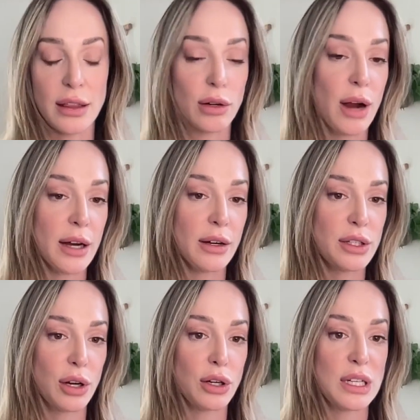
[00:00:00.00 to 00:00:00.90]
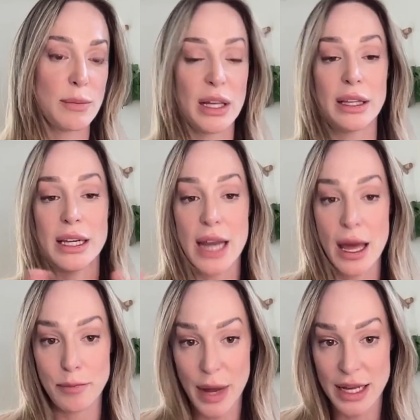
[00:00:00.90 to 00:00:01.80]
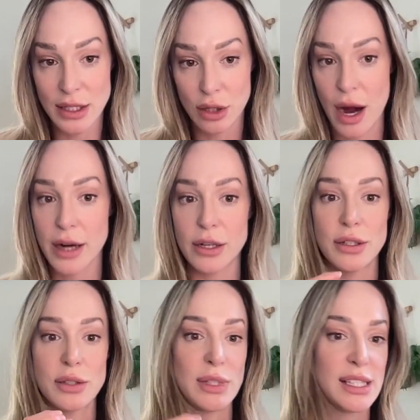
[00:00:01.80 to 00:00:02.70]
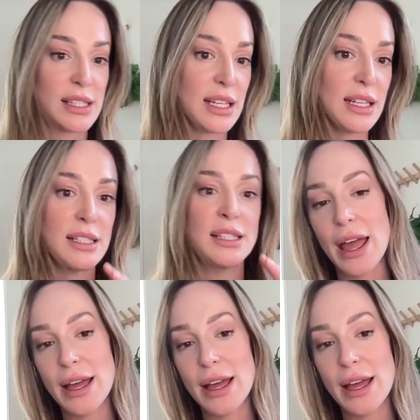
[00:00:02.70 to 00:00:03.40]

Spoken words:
The crackers are typically nut-based crackers with seeds